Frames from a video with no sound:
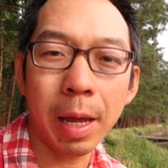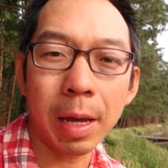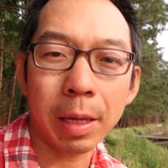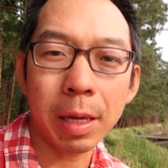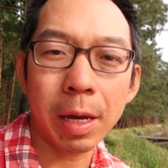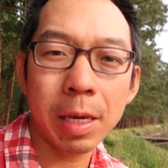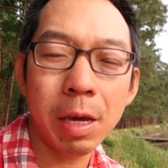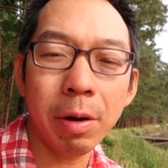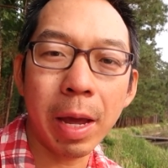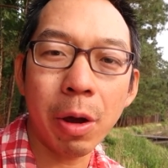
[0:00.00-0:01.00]

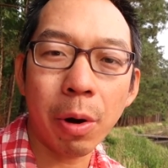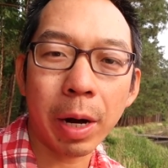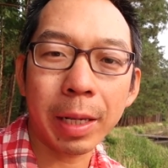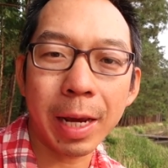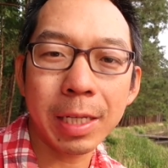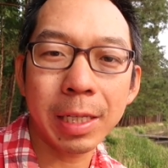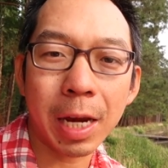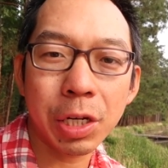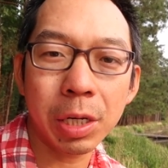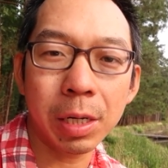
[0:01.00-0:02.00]
acute aortic
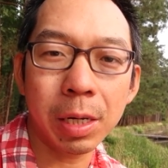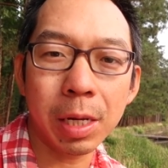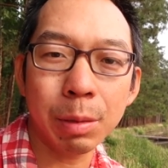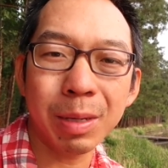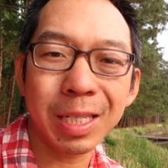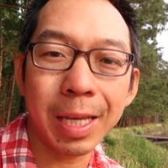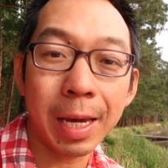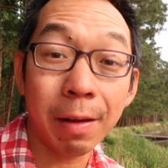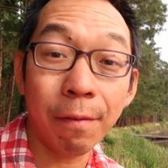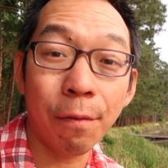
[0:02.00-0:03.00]
dissection is
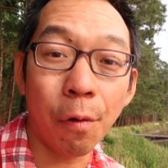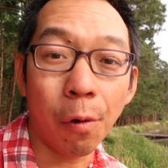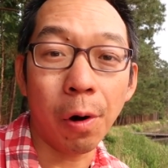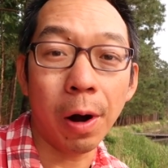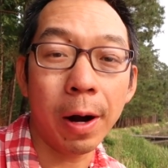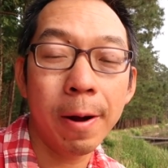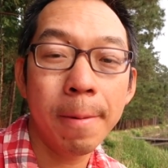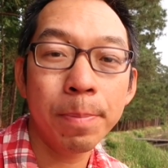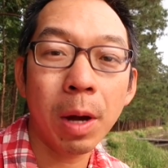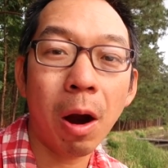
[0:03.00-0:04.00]
mistaken for
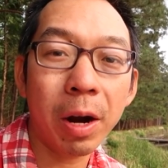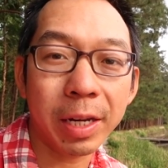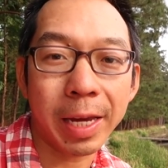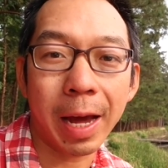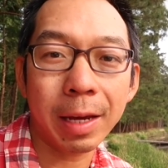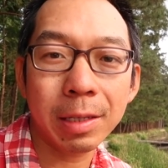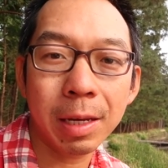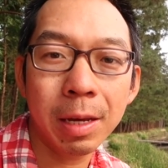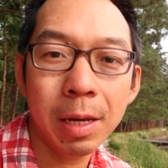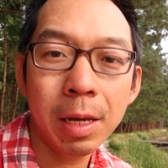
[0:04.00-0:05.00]
heart attacks.